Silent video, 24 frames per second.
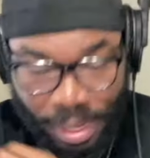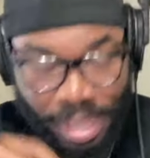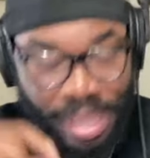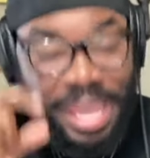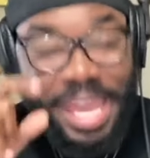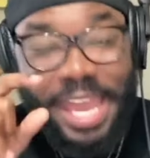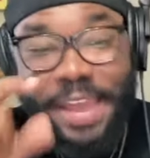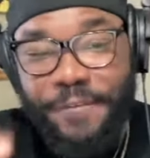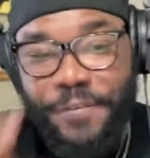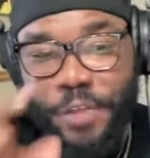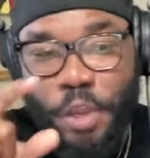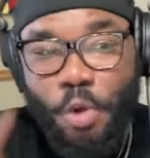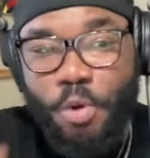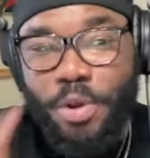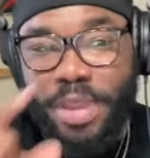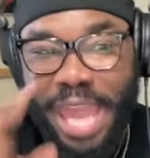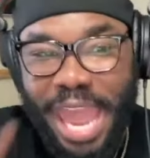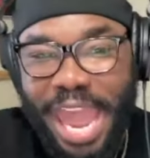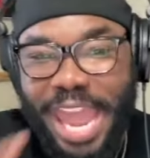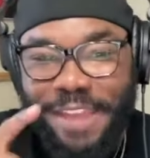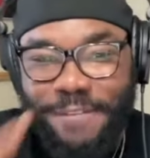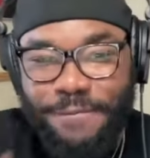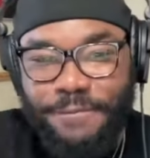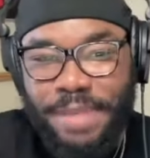If you
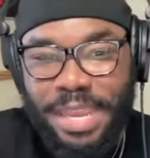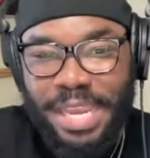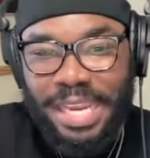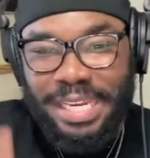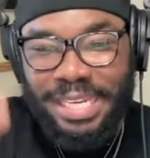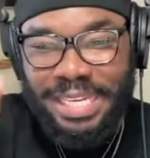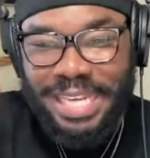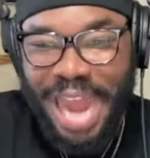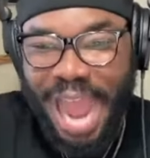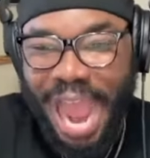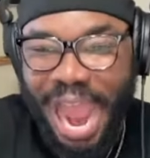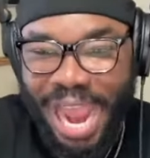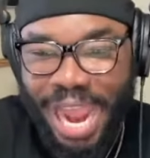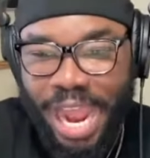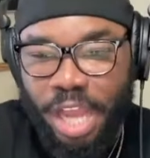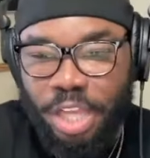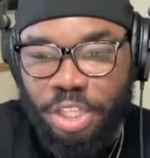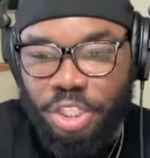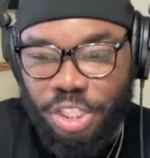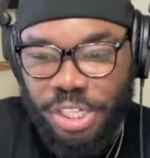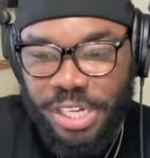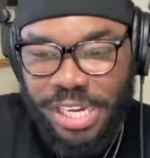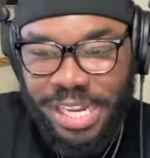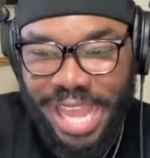gave me
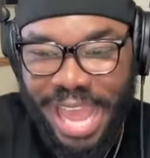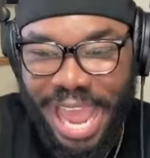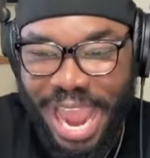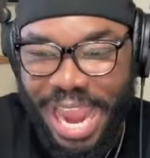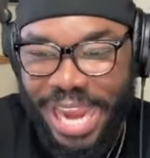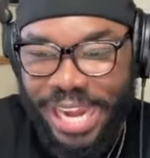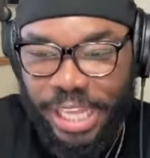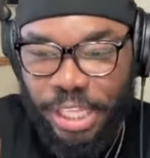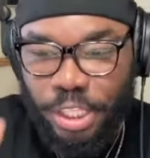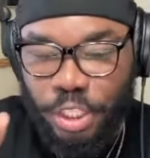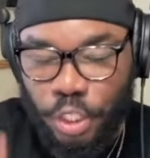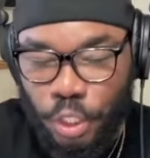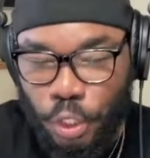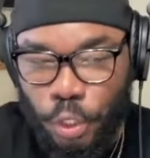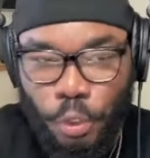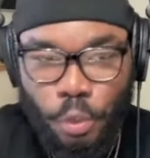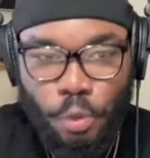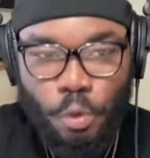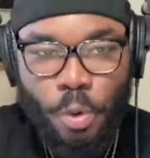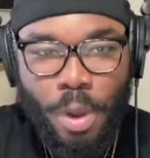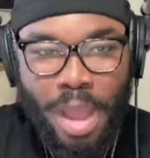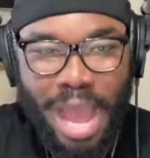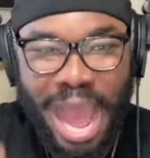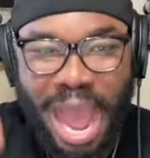
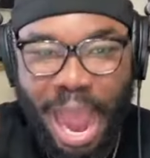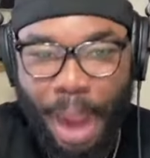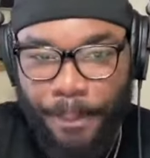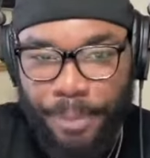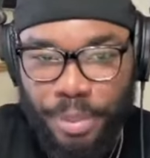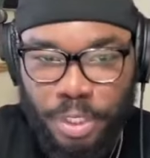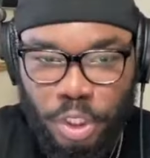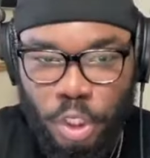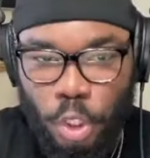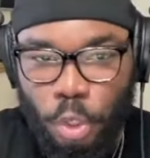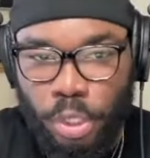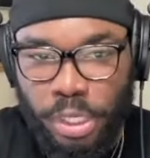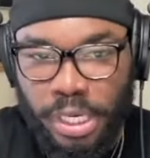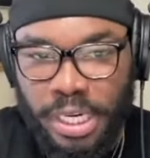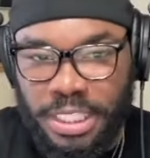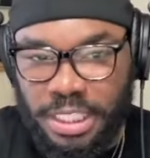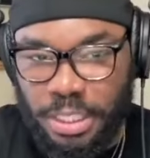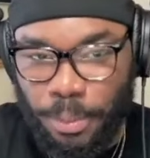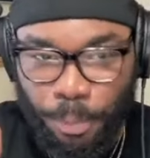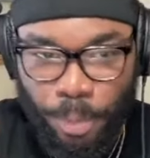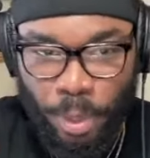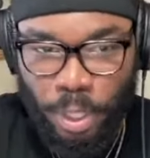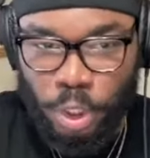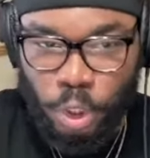982 opportunities
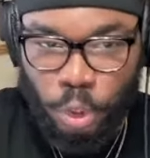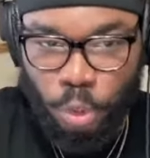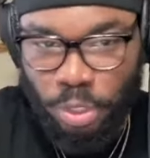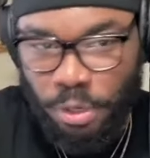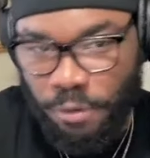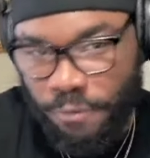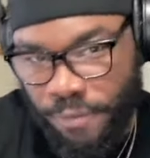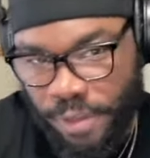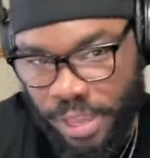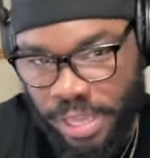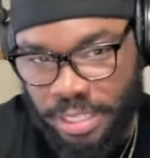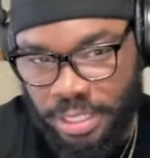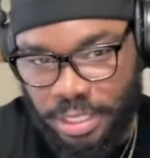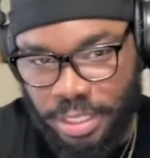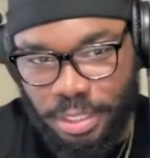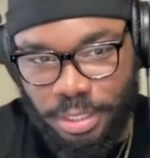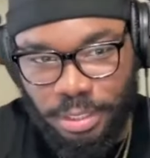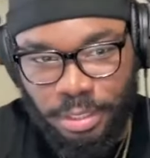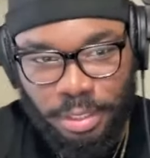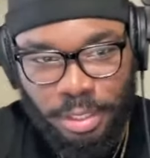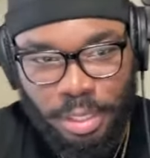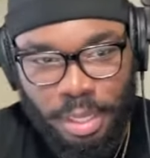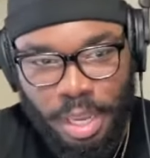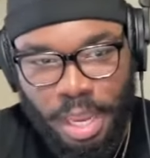to punch you in the face
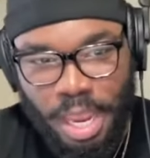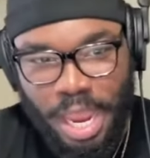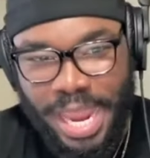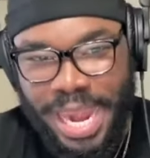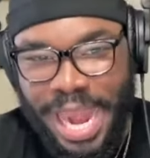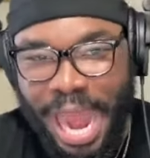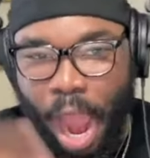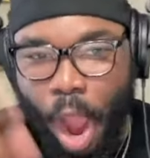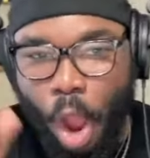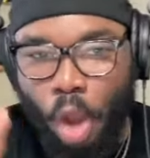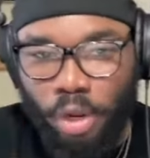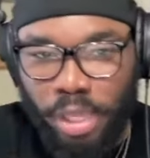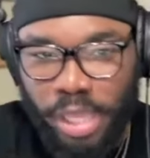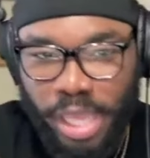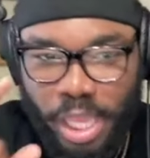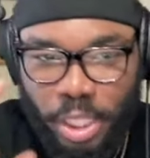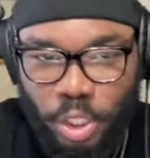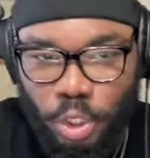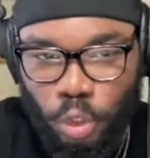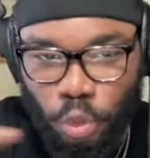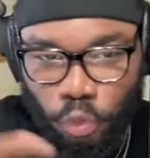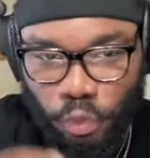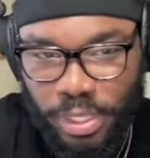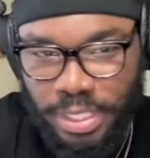and I only
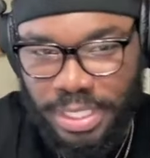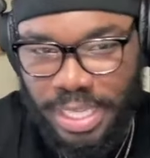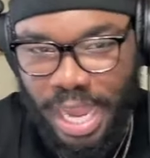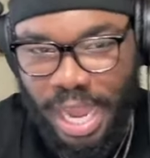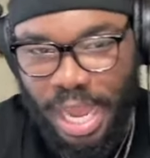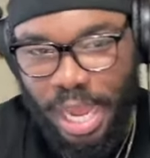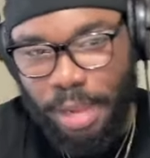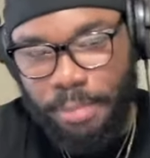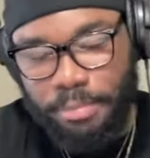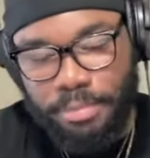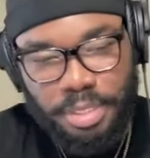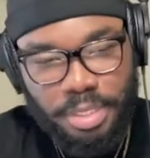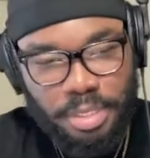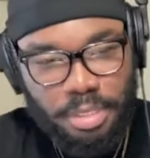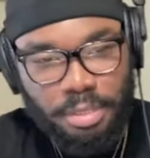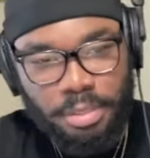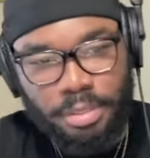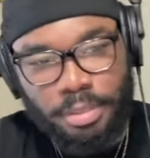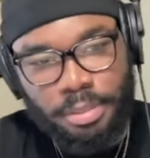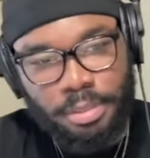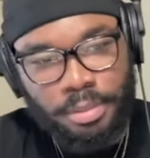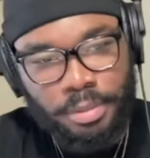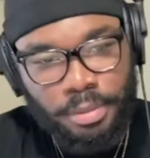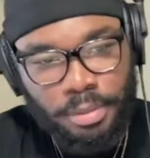hit you three times,
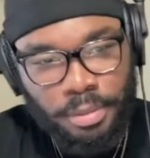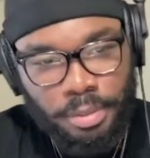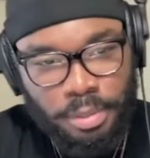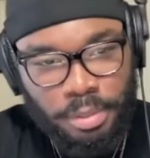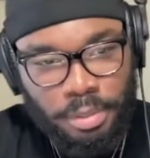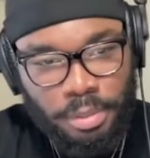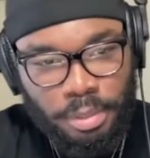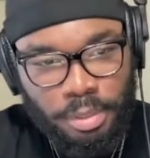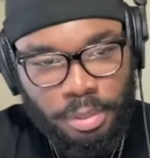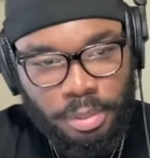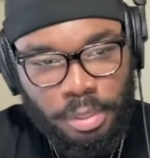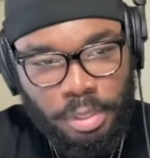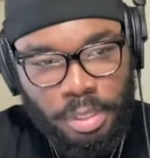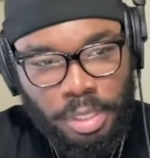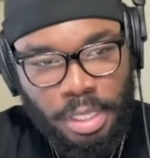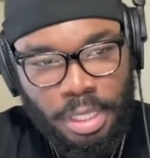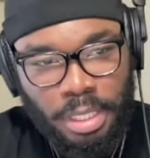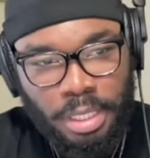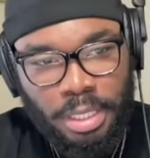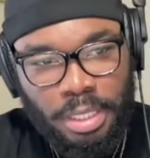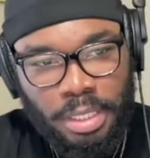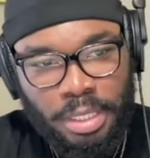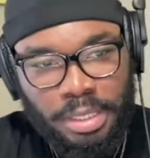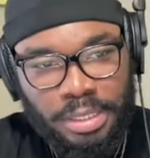
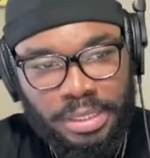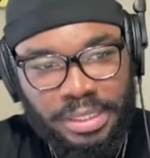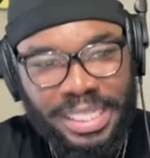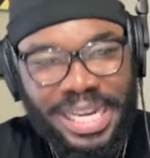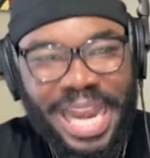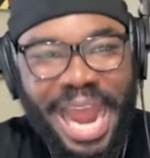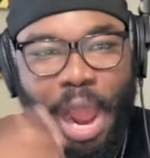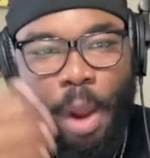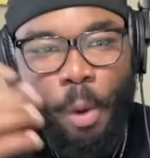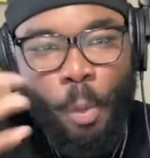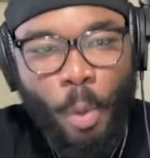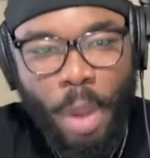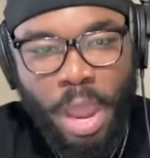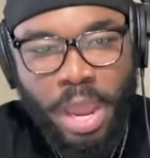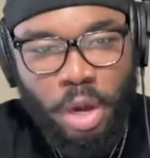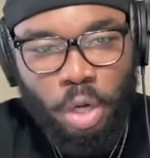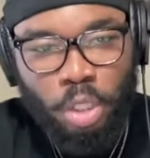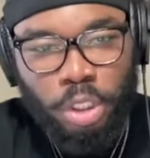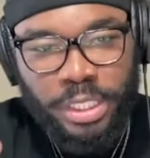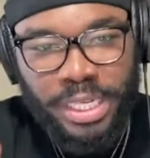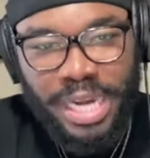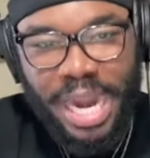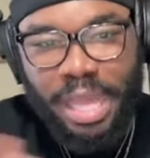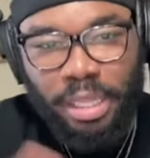did I win
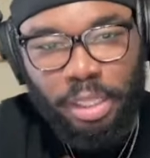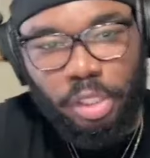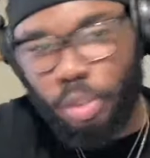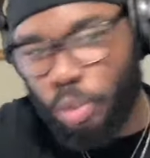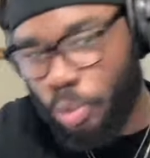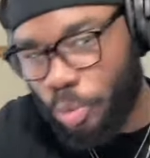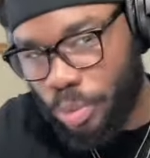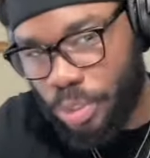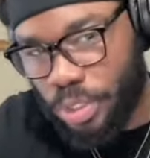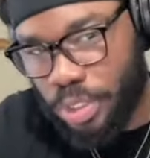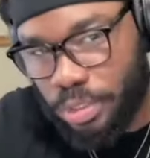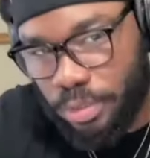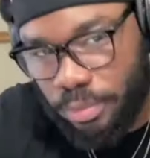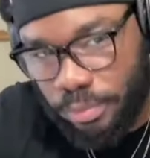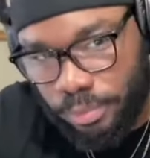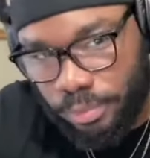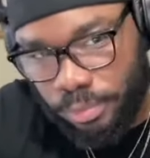or did I lose?